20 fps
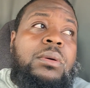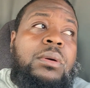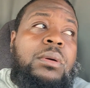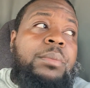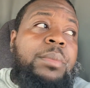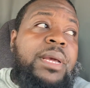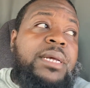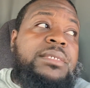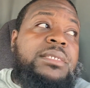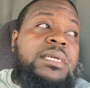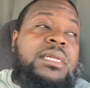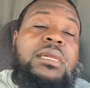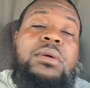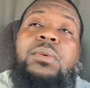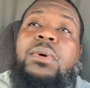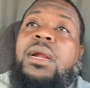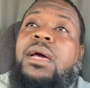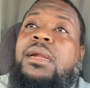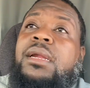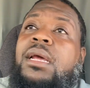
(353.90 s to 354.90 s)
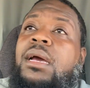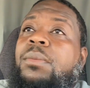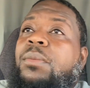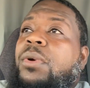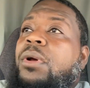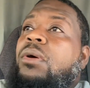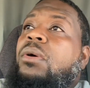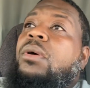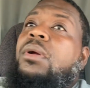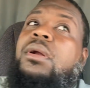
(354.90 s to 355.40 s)
basically what I did, I'm
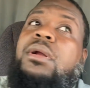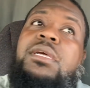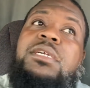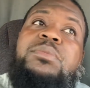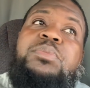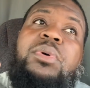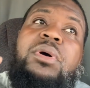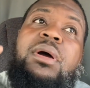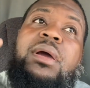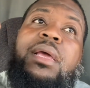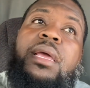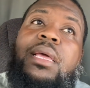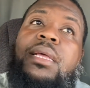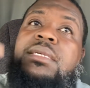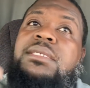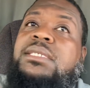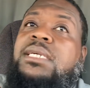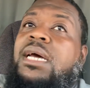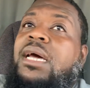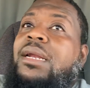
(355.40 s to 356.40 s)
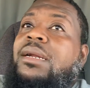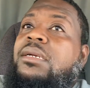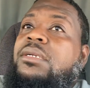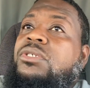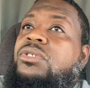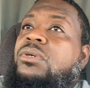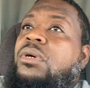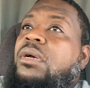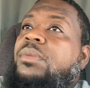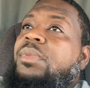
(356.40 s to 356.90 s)
recording this part inside of the
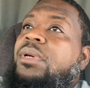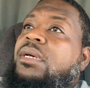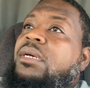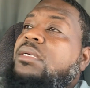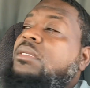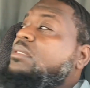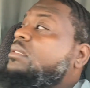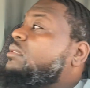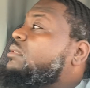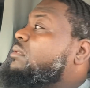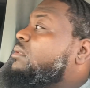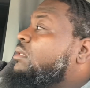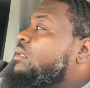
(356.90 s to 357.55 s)
truck because